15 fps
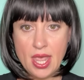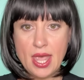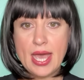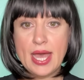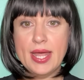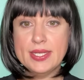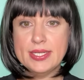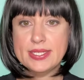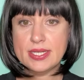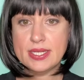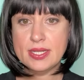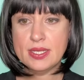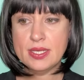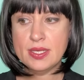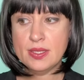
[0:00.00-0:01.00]
And
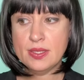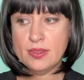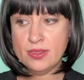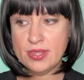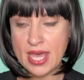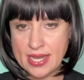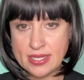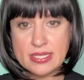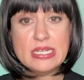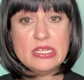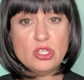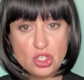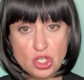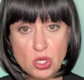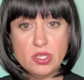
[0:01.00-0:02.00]
the entities
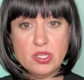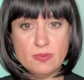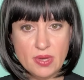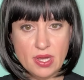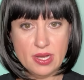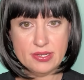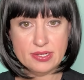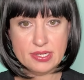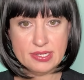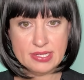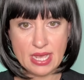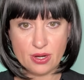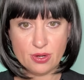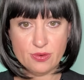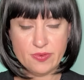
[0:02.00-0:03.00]
do demand
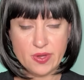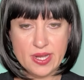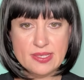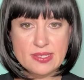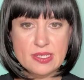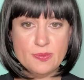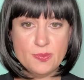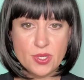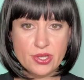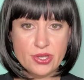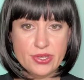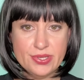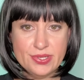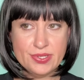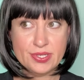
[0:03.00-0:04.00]
sacrifices
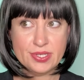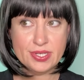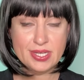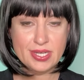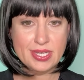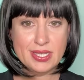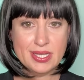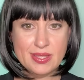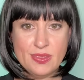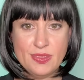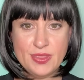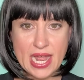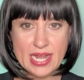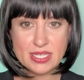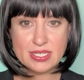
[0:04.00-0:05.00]
because
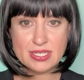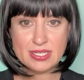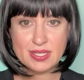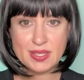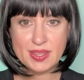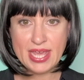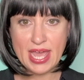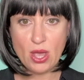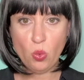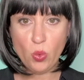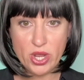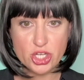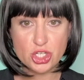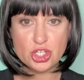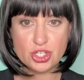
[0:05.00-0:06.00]
that's their
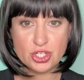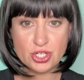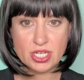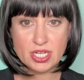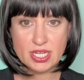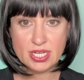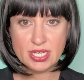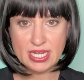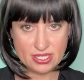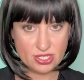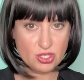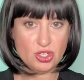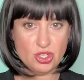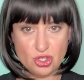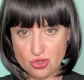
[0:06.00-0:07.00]
wish, is
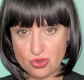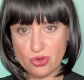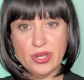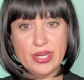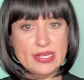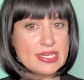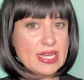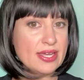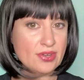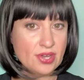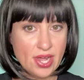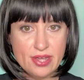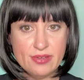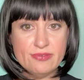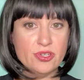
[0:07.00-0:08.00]
to destroy and take
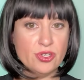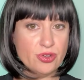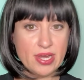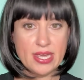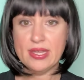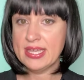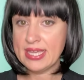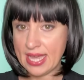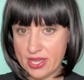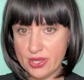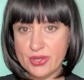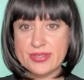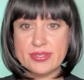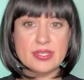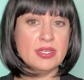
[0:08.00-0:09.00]
life and create
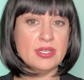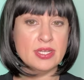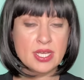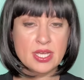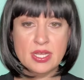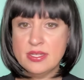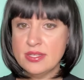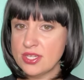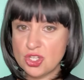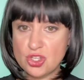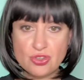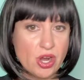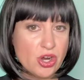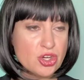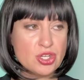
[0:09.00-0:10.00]
chaos and
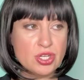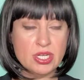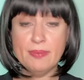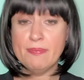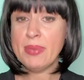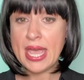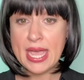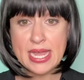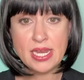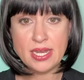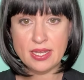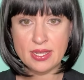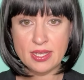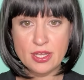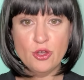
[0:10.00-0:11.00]
destruction and
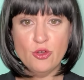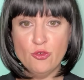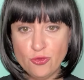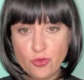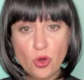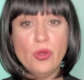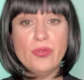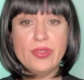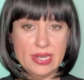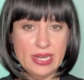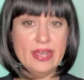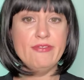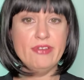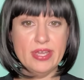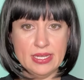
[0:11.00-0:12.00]
pain for the
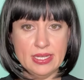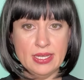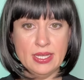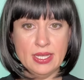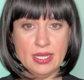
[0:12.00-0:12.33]
living